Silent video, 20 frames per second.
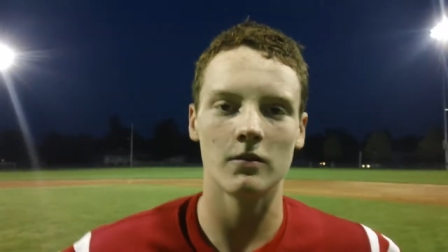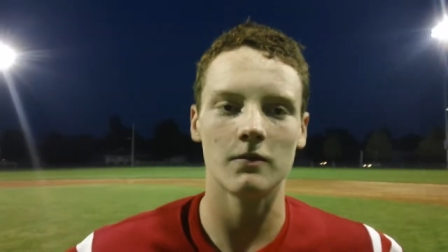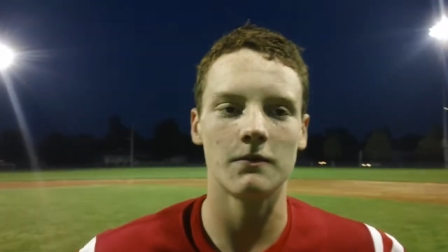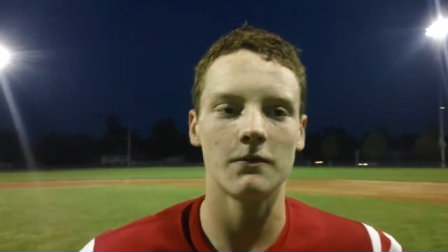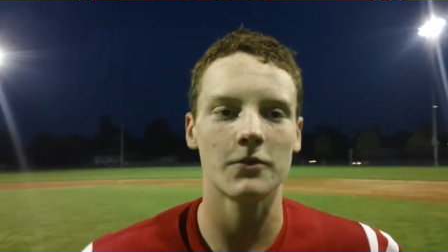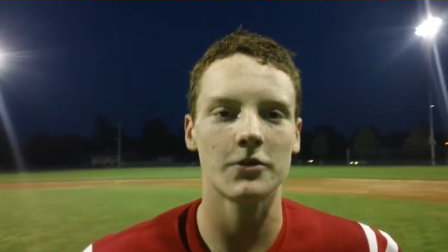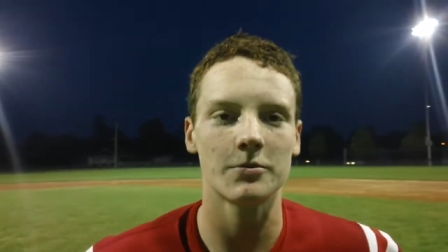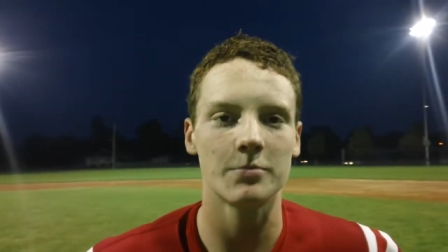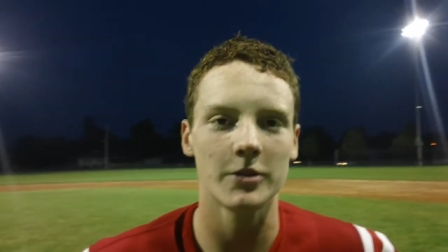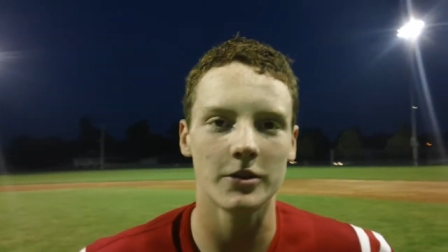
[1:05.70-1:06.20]

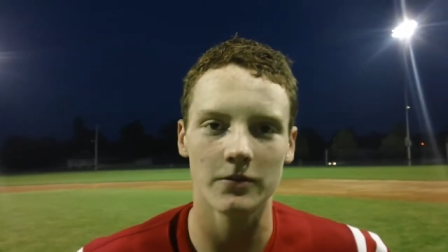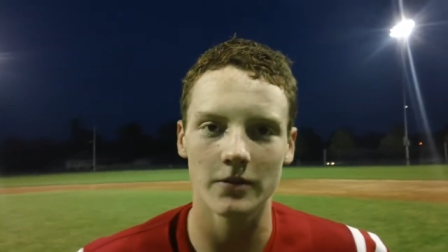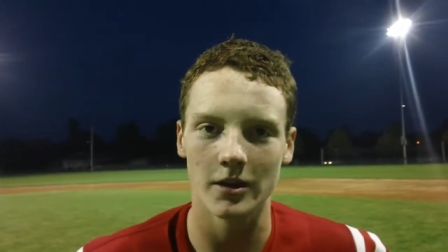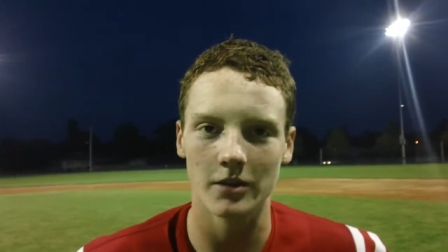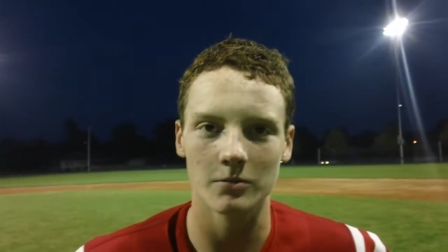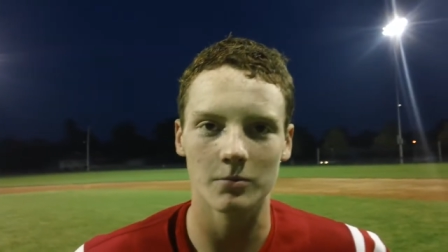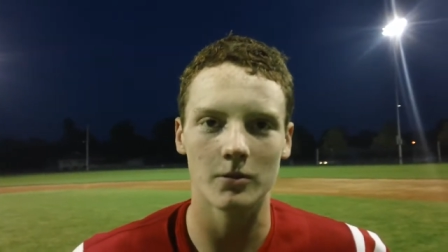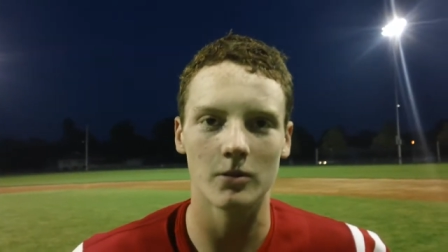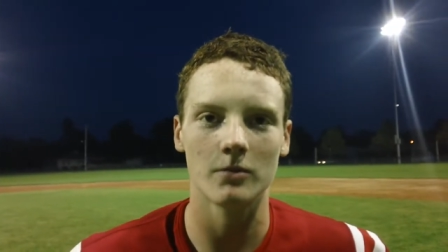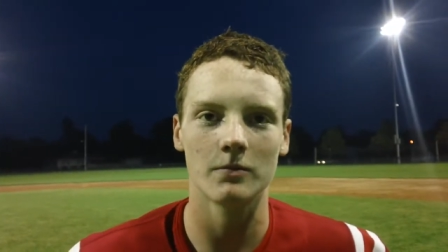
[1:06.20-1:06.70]
First pitch
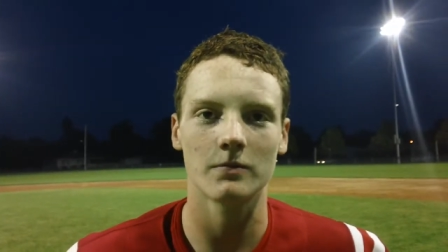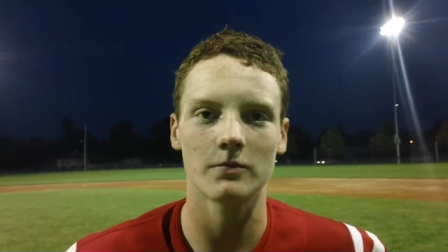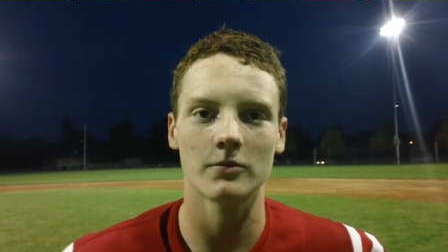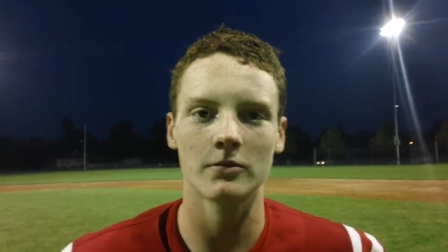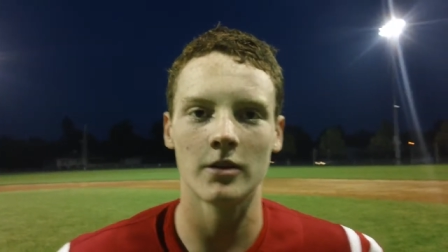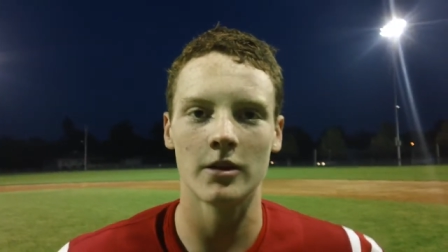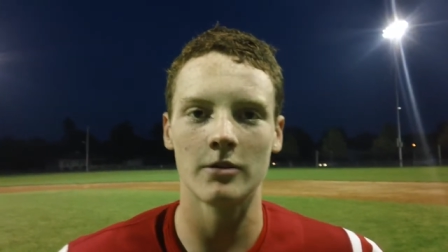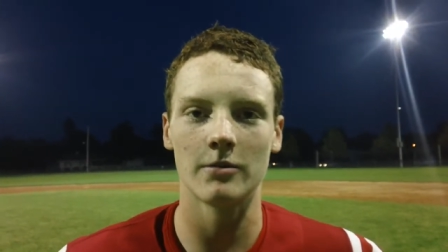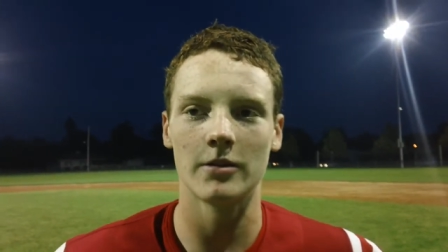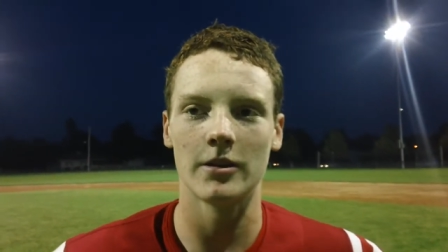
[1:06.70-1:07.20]
fastball
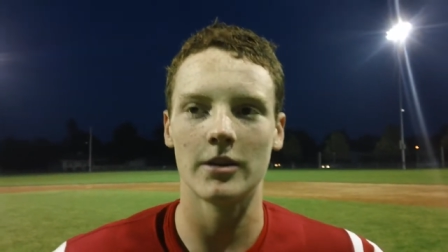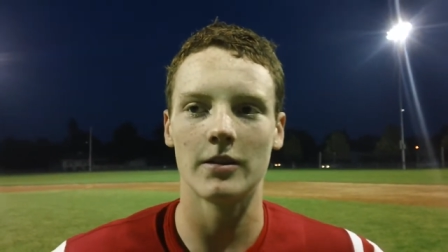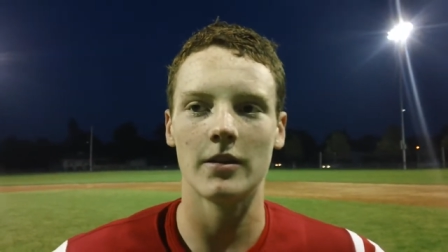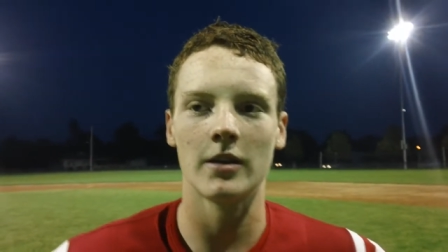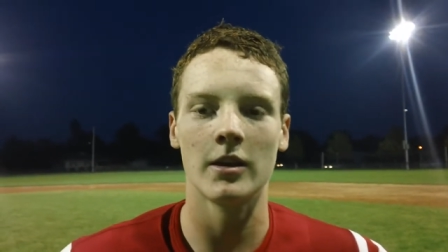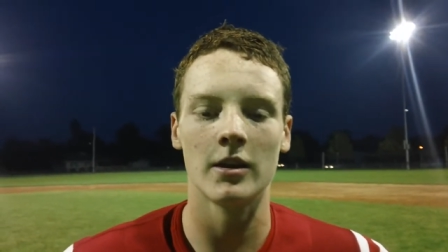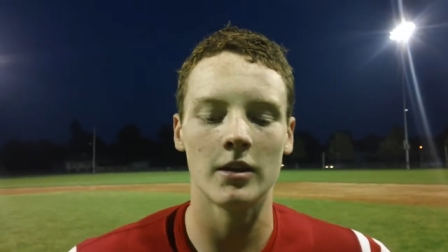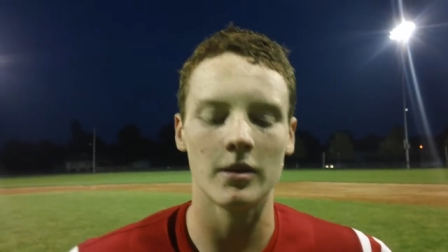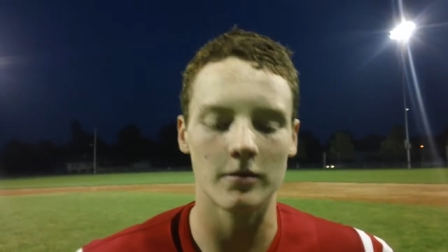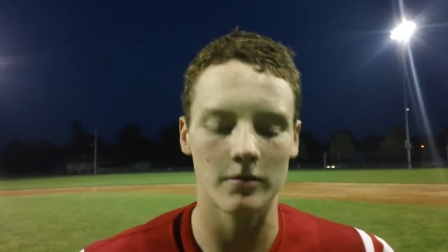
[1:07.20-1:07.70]
right away,
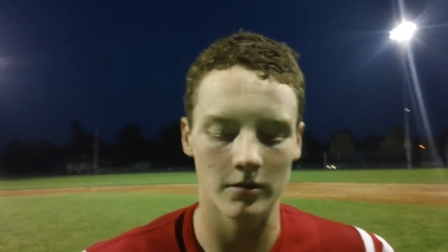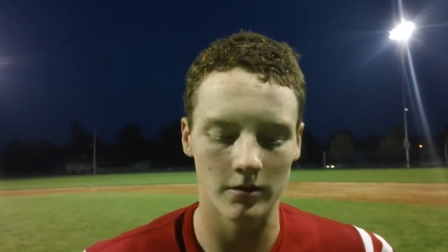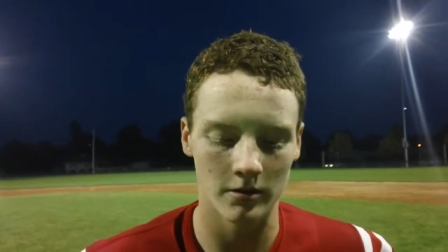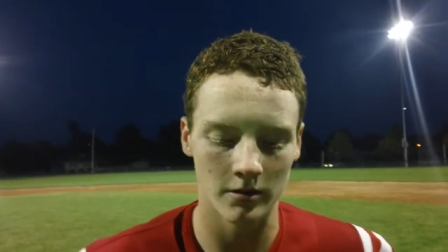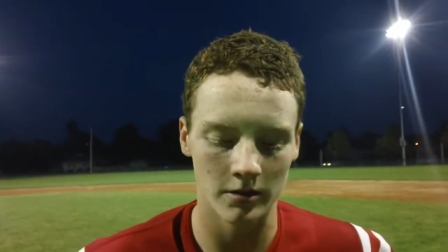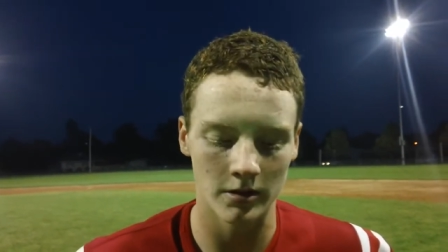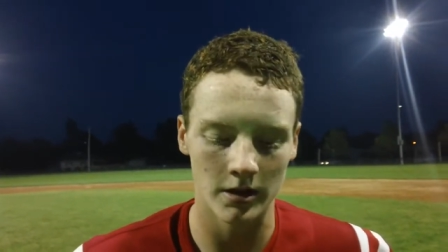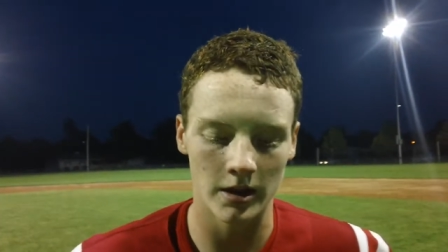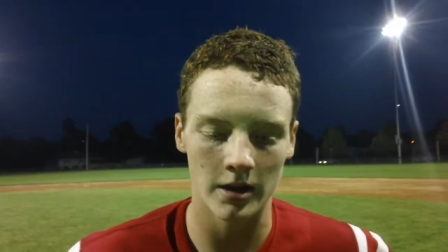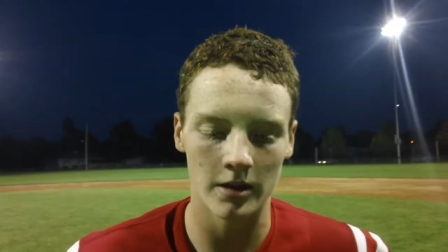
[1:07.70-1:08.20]

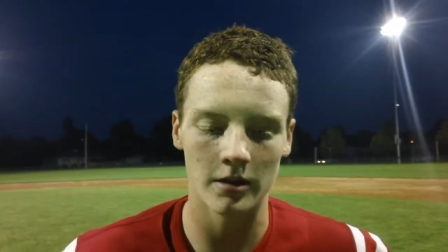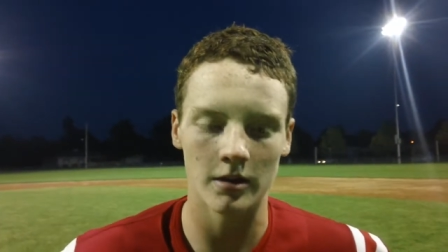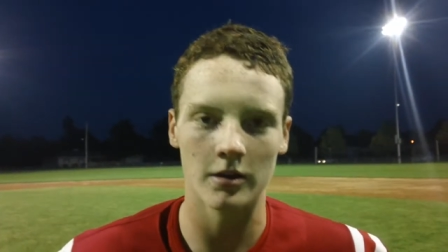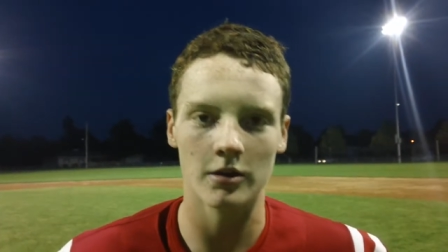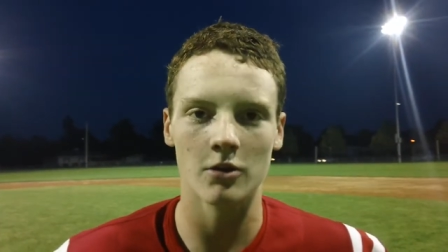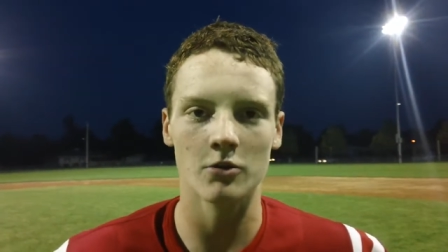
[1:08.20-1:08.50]
and